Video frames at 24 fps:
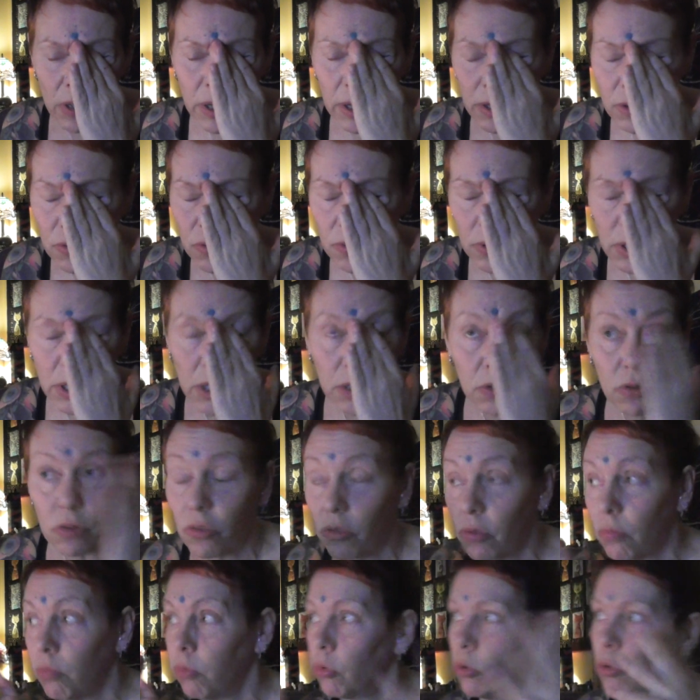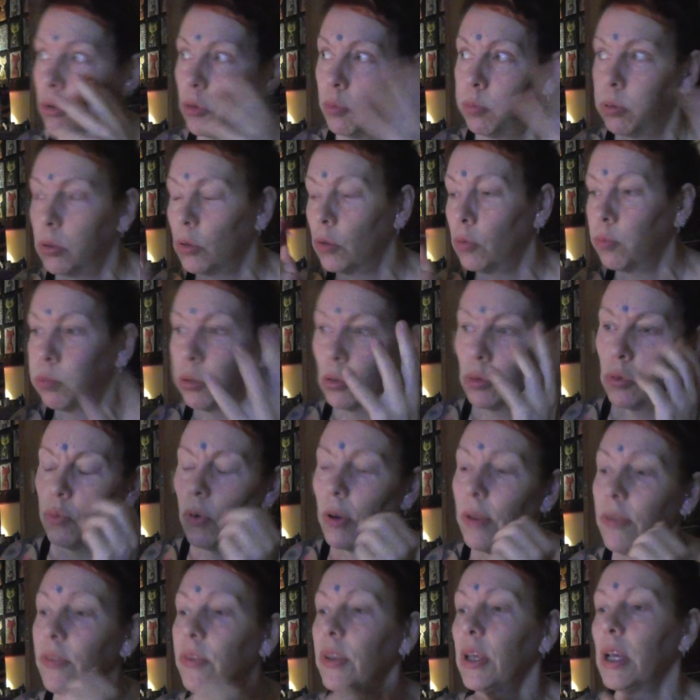literally just
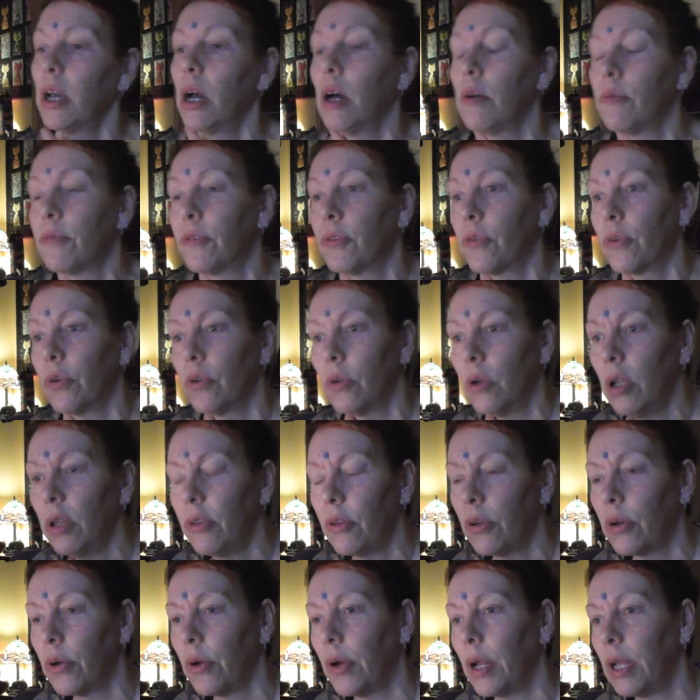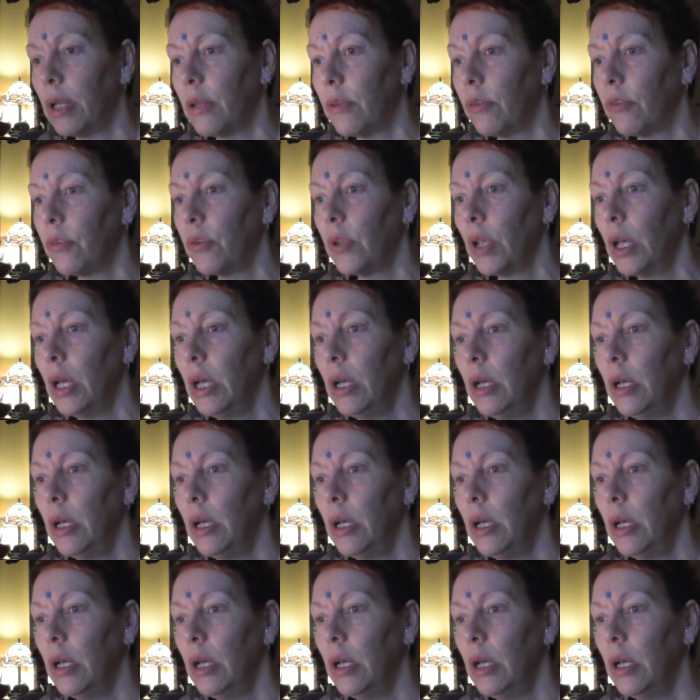one thing after another, and